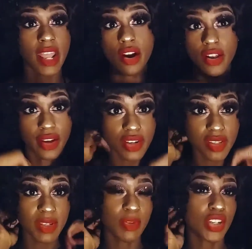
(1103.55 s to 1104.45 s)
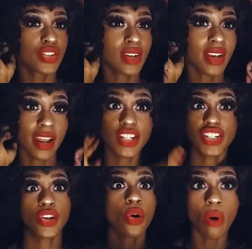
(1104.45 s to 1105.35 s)
You know, there's no rules when it
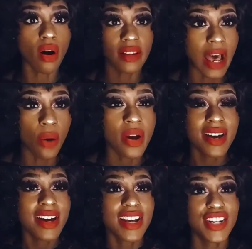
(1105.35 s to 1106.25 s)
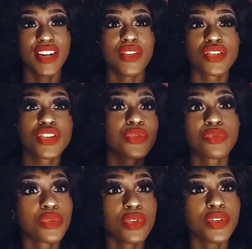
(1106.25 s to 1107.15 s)
comes to New Year's Eve makeup or holiday makeup.